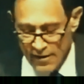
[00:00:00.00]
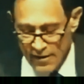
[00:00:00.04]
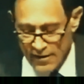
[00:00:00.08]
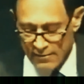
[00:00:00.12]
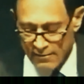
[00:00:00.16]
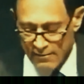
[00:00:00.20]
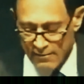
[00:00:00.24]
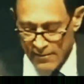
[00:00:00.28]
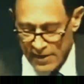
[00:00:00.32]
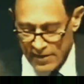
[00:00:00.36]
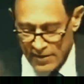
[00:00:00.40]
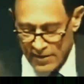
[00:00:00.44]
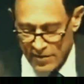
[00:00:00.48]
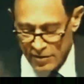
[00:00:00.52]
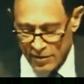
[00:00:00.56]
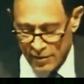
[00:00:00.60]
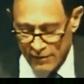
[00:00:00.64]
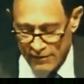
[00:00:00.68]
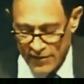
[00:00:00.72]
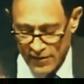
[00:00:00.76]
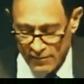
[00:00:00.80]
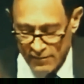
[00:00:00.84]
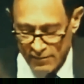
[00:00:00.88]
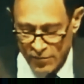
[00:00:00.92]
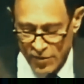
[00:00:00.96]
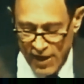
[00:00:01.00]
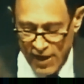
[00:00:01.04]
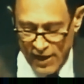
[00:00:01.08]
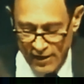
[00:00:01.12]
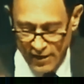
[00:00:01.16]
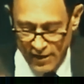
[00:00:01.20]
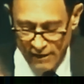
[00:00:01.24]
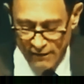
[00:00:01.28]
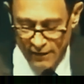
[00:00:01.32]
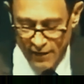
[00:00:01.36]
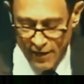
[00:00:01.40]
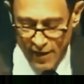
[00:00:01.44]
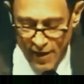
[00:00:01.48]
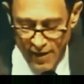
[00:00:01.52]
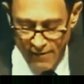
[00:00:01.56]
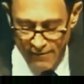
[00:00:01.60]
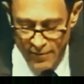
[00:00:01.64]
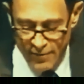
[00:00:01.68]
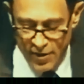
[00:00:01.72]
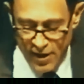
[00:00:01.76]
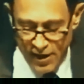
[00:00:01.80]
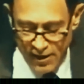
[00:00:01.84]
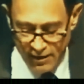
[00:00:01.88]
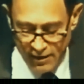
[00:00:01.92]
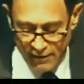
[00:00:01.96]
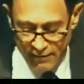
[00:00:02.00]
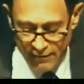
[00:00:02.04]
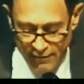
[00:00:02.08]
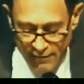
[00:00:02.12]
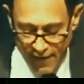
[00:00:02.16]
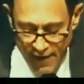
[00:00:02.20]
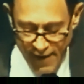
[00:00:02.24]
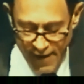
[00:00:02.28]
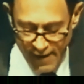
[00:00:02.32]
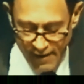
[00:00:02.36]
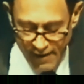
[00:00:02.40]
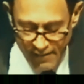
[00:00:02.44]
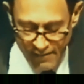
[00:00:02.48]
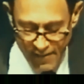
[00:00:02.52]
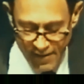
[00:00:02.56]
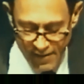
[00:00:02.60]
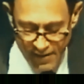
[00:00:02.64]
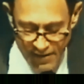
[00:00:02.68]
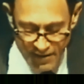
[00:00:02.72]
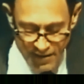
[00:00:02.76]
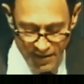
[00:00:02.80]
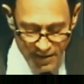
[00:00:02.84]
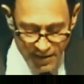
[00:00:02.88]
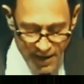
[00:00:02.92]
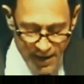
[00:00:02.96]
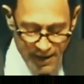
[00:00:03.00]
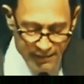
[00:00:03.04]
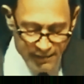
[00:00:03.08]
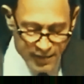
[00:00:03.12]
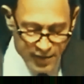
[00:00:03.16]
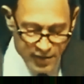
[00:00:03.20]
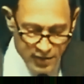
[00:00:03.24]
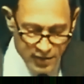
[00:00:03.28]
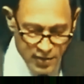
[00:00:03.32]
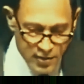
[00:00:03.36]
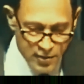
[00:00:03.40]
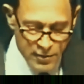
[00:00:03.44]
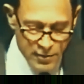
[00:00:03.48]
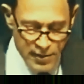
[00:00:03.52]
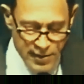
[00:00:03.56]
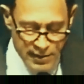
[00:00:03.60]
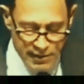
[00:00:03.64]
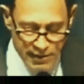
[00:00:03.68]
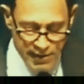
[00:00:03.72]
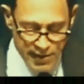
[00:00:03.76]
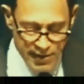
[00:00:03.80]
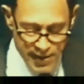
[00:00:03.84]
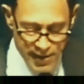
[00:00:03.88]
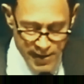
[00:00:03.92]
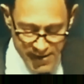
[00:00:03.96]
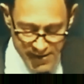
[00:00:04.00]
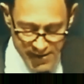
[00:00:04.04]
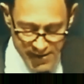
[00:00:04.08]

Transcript: this mixture of subjective and objective elements that have to do with